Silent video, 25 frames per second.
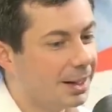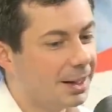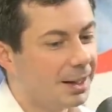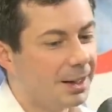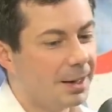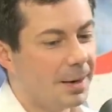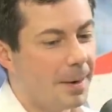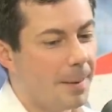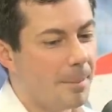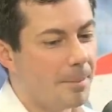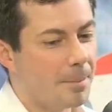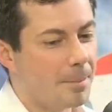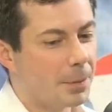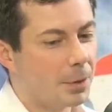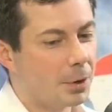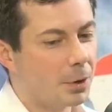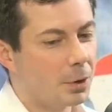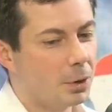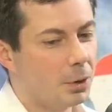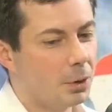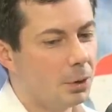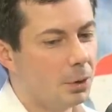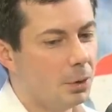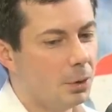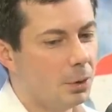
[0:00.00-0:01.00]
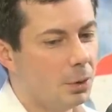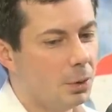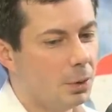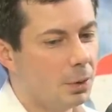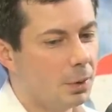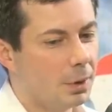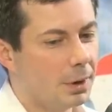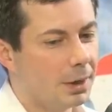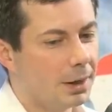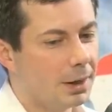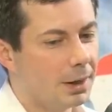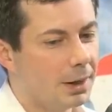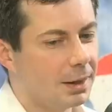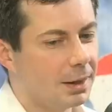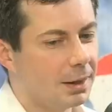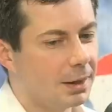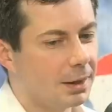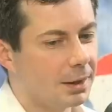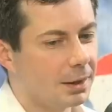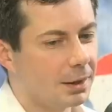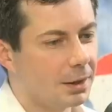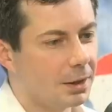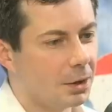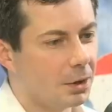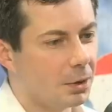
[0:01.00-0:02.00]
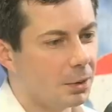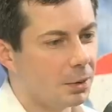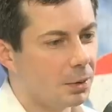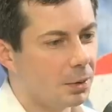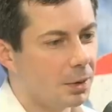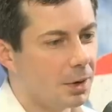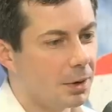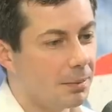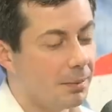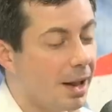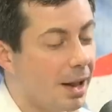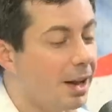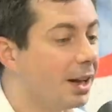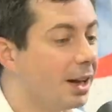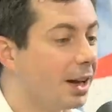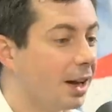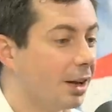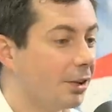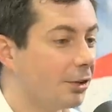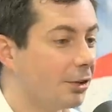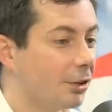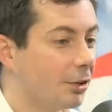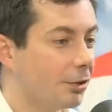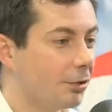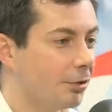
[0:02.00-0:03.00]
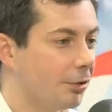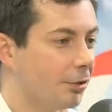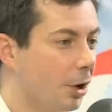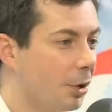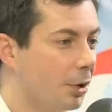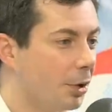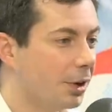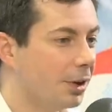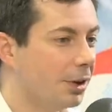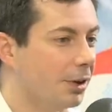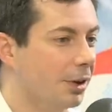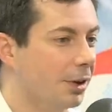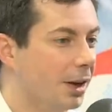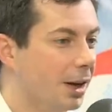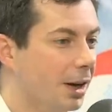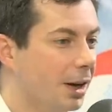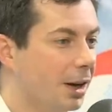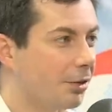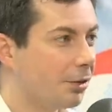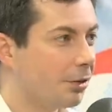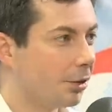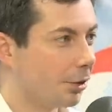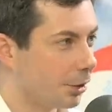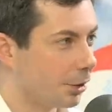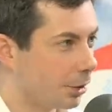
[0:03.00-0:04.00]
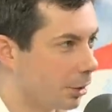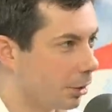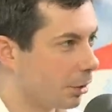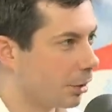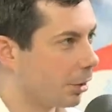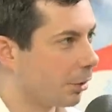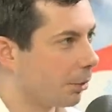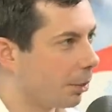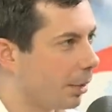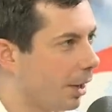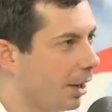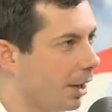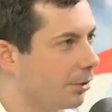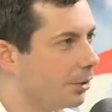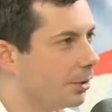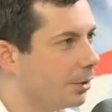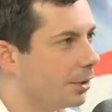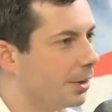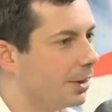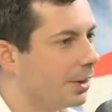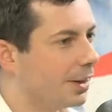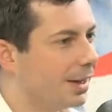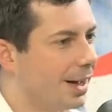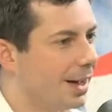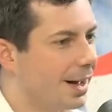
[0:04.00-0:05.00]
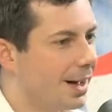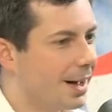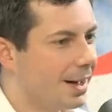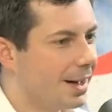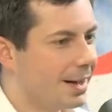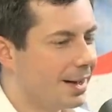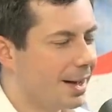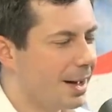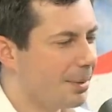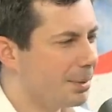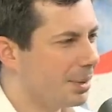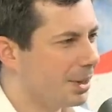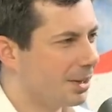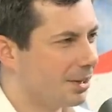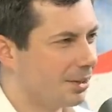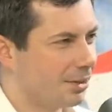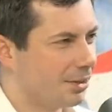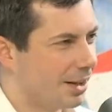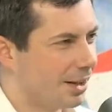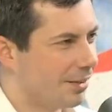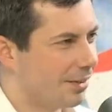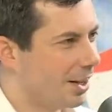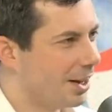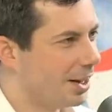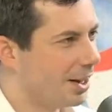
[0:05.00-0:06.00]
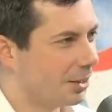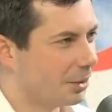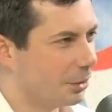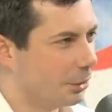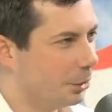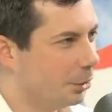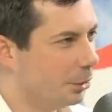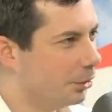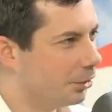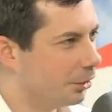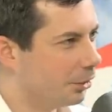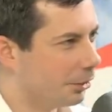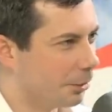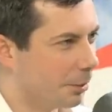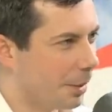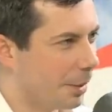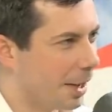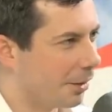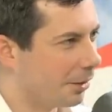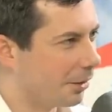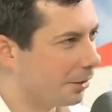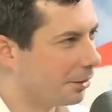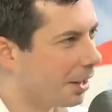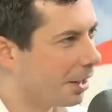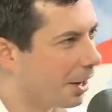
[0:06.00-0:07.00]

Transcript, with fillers: um, who, uh, you know, in many cases voted for the current president, not because they have any illusions about his